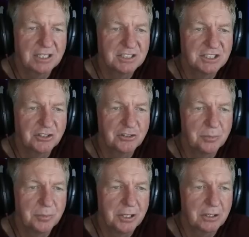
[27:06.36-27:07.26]
Central
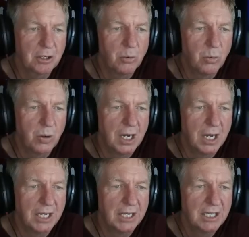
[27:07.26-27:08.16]
America,
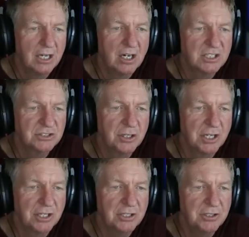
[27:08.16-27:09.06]
Hawaii,
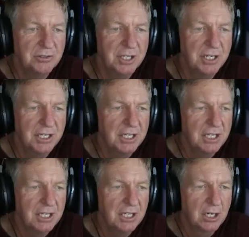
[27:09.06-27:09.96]
Australia, New Guinea,
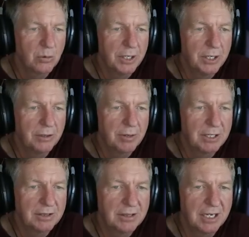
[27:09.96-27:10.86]
equator
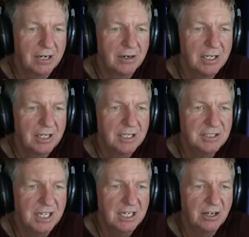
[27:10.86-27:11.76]
right there
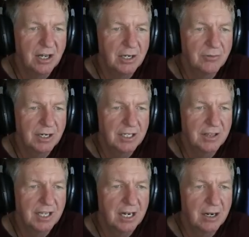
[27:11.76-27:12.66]
date line right
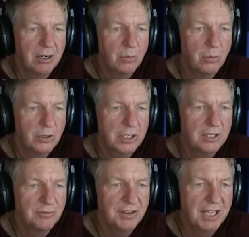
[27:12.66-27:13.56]
there. We're
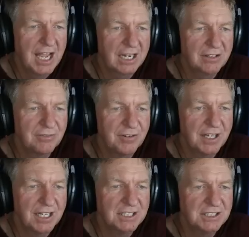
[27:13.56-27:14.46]
looking for the active
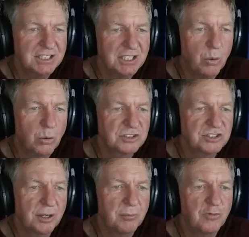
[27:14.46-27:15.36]
phase or
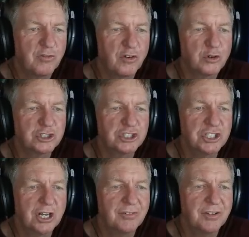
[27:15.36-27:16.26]
some
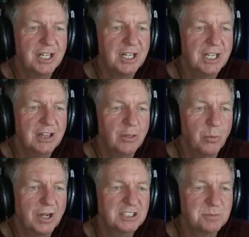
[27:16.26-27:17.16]
version of it in the
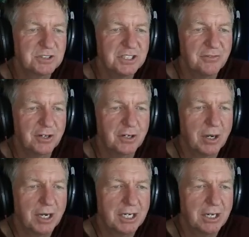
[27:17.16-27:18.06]
West Pacific
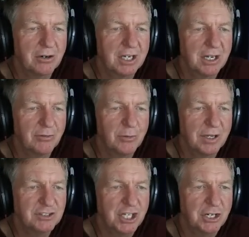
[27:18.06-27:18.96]
right here, Kelvin
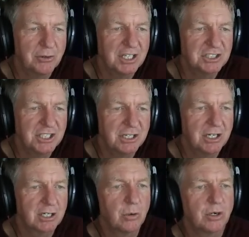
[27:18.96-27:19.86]
wave generation
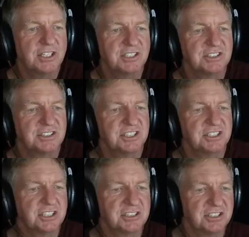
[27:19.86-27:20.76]
area. According to
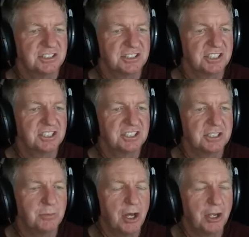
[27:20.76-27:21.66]
the
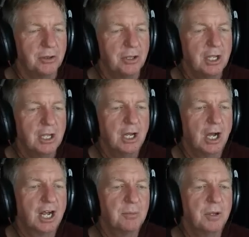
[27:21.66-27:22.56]
statistic model,
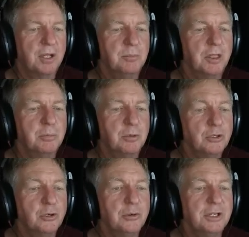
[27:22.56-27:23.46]
uh, the
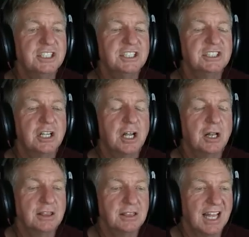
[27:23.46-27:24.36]
blue is
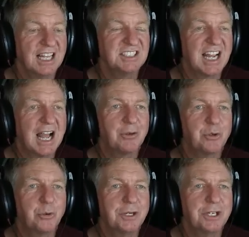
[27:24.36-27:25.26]
less
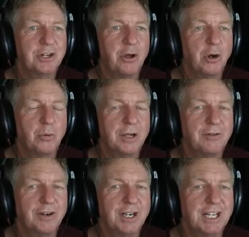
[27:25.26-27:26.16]
outgoing long
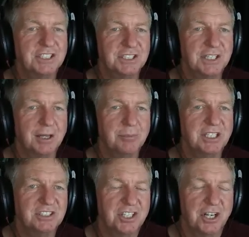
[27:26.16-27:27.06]
wave radiation. That
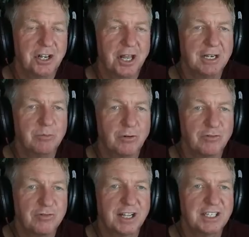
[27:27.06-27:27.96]
means sunlight
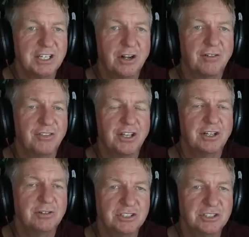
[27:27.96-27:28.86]
reflecting off the
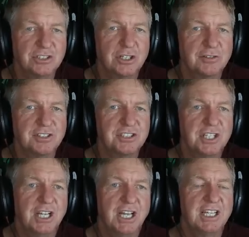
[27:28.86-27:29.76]
ocean surface.
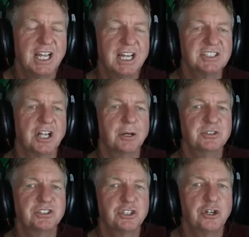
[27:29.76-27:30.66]
It gets
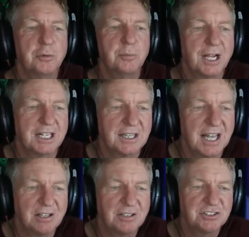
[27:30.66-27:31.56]
obscured by
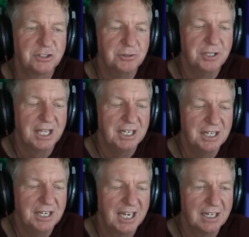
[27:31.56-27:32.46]
clouds, so you get
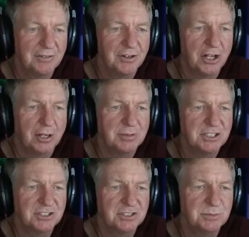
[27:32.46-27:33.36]
negative
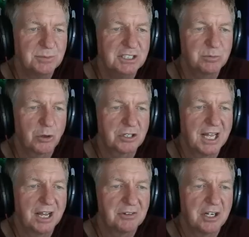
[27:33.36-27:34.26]
anomalies. So this means more
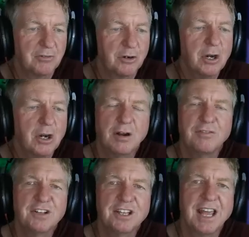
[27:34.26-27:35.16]
cloud cover,
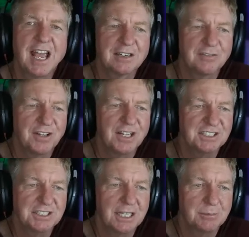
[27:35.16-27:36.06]
roughly the active
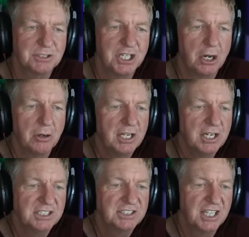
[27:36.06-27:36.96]
phase of the MJO. It
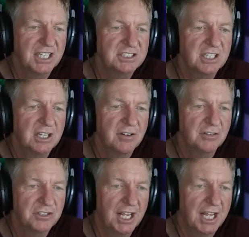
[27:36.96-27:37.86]
says
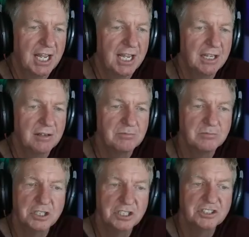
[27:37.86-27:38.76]
today
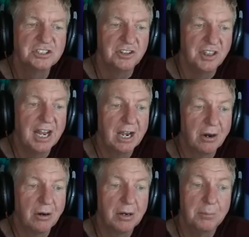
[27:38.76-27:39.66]
it's
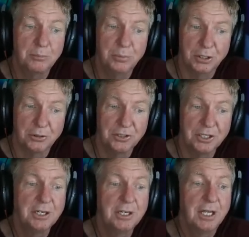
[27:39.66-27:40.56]
there,
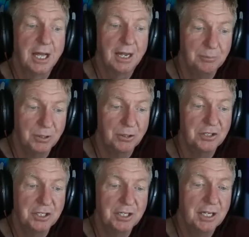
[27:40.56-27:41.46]
building, and
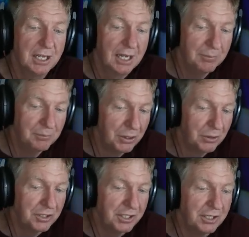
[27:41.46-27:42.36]
building and
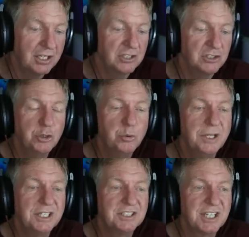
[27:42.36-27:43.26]
building two
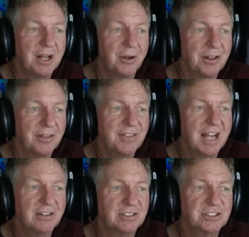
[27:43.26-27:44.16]
weeks out.
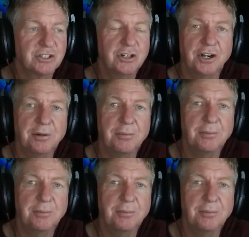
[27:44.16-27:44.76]
That looks good.